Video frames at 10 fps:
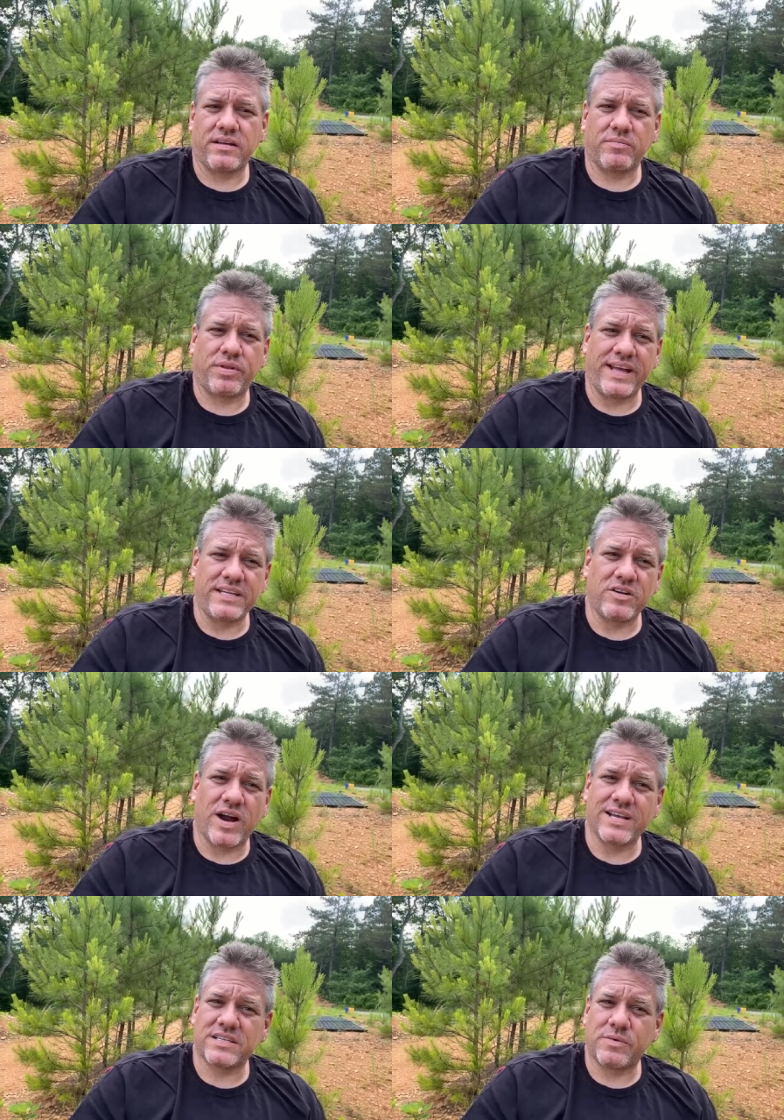planting
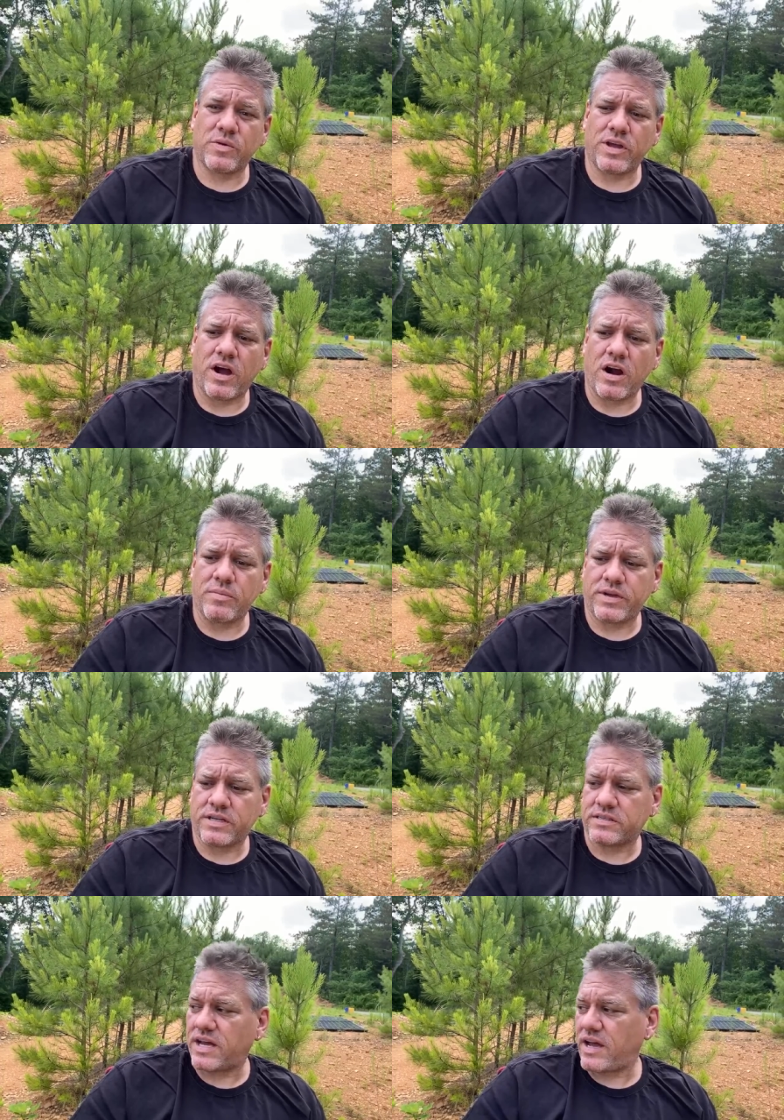grass is gonna be really hard
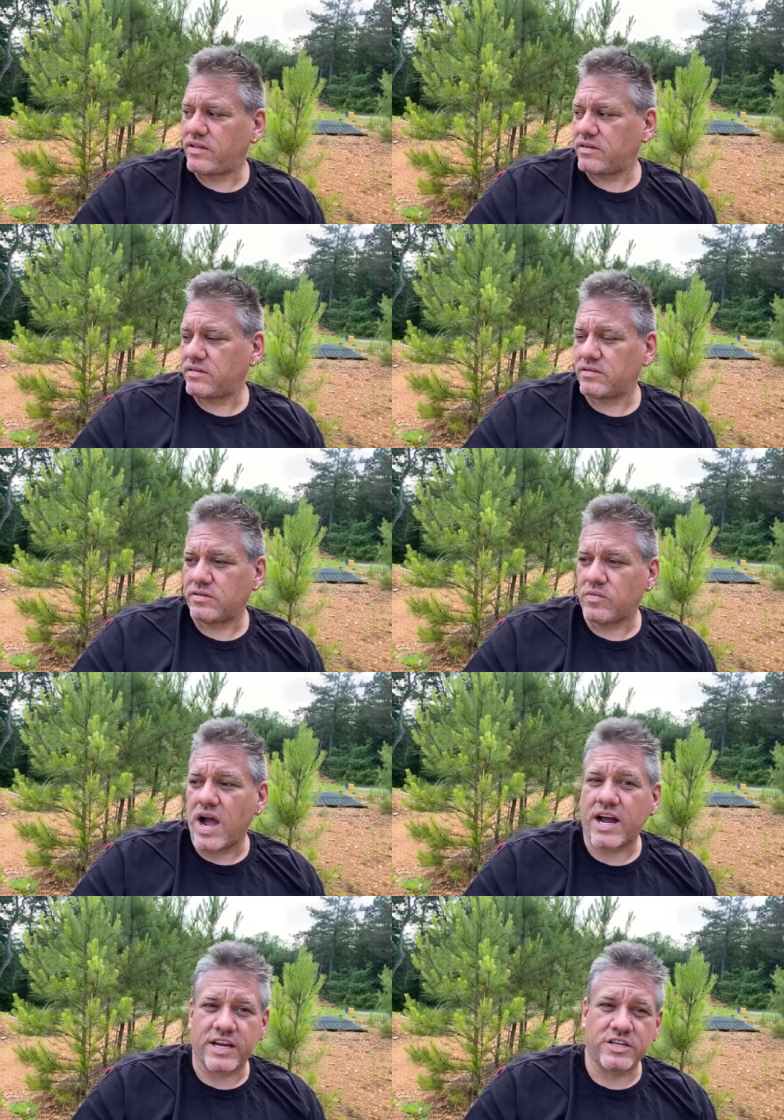because of how the
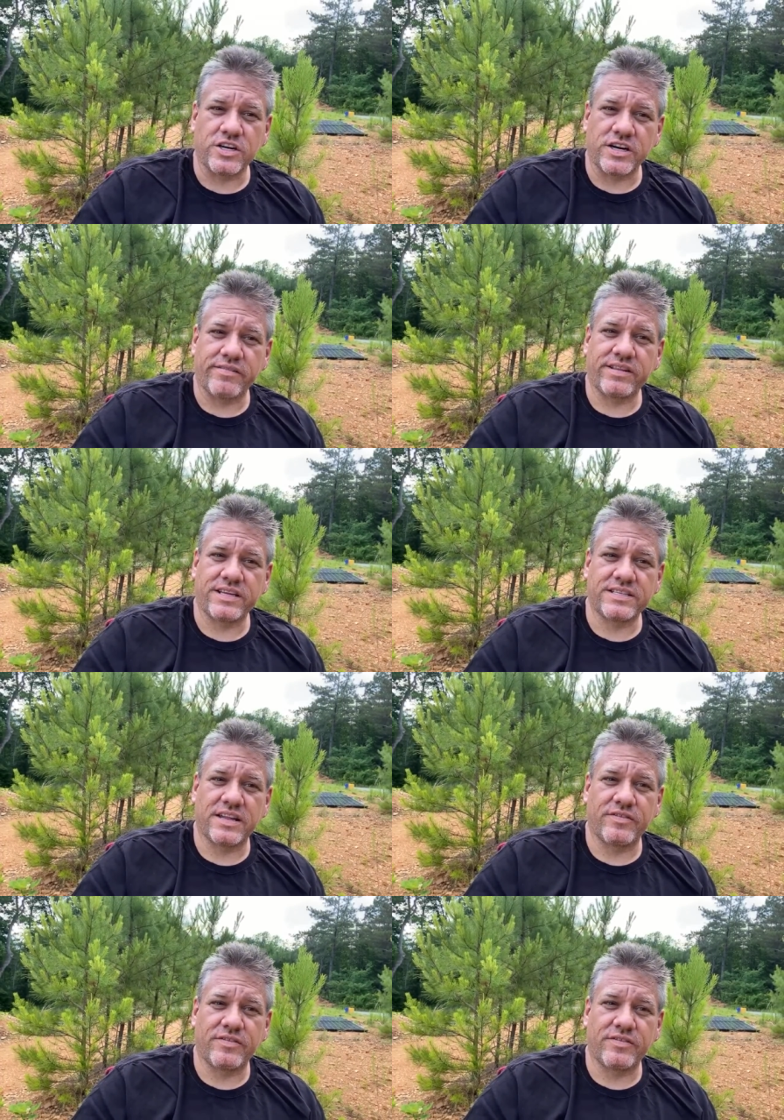rock and dirt and everything is down there.